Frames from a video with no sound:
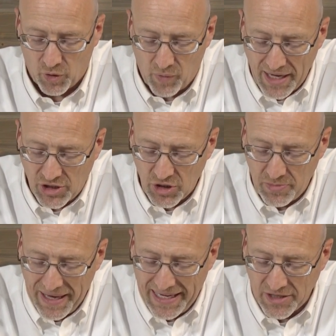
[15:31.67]
A righteous
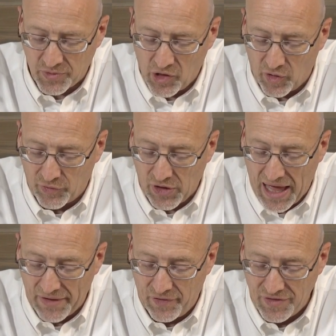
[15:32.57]
man has regard for the
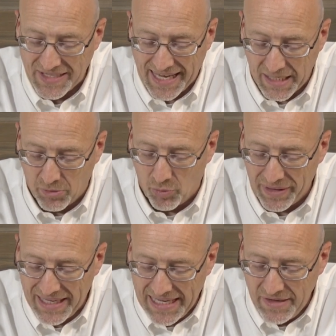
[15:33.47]
life of his animal,
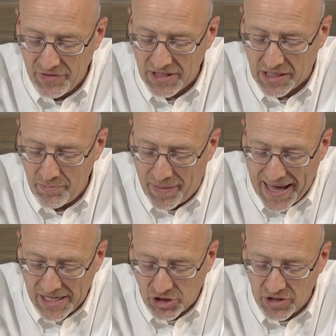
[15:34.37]
but even the
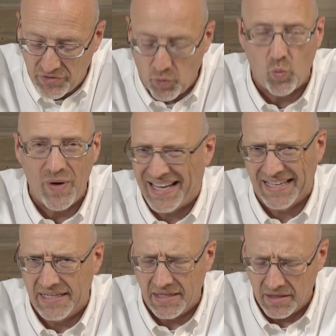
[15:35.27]
compassion of the
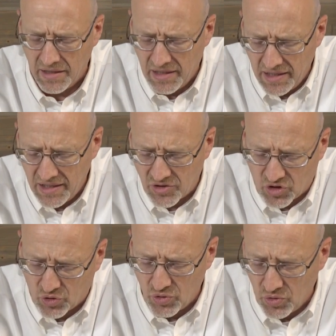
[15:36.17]
wicked is
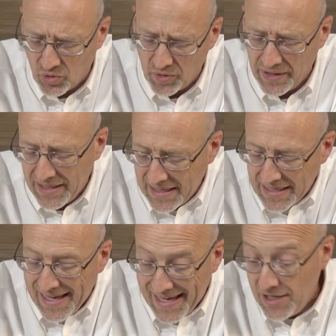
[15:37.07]
cruel.
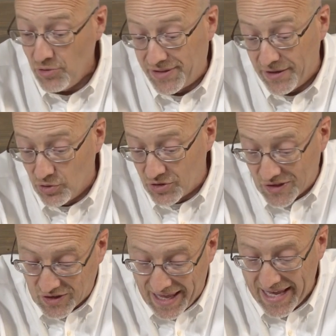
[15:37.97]
He who tills
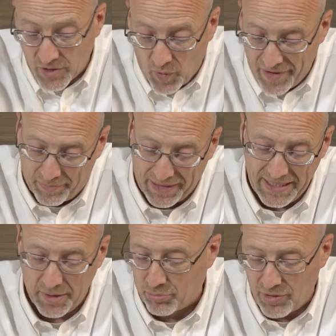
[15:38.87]
his land will have
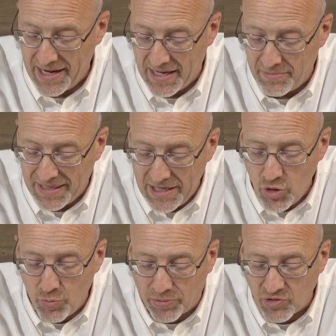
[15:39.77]
plenty of bread, but he
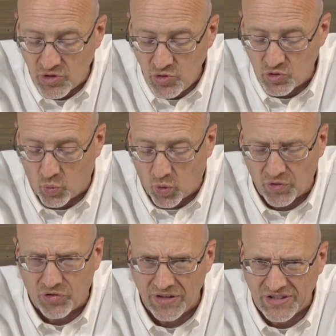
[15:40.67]
who pursues
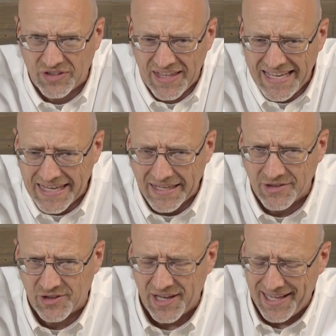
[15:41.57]
worthless
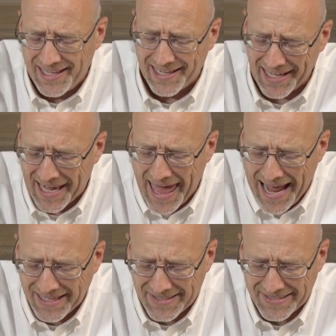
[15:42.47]
things
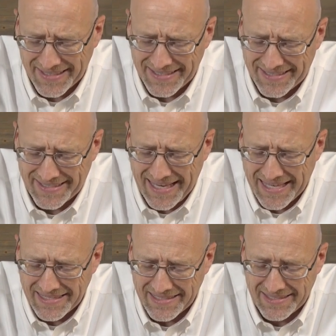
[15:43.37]
lacks
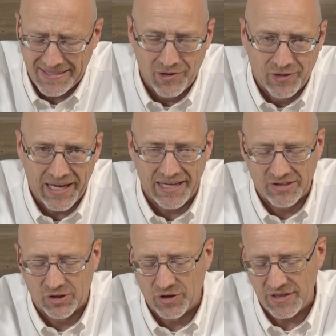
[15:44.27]
sense. Okay,
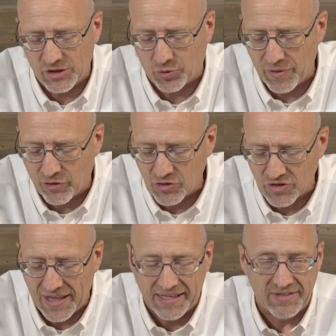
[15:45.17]
let's look at these three
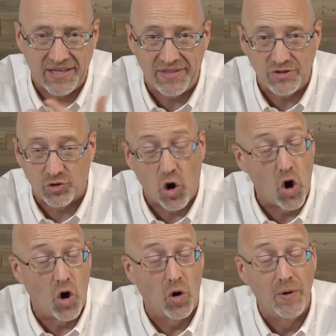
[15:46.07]
verses. Like I said, these are
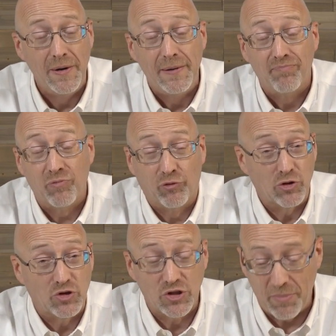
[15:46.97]
all
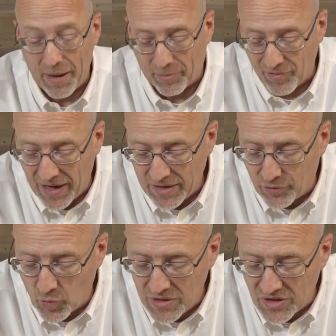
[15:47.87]
verses about providing
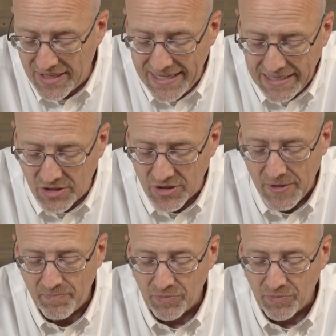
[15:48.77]
for one's needs.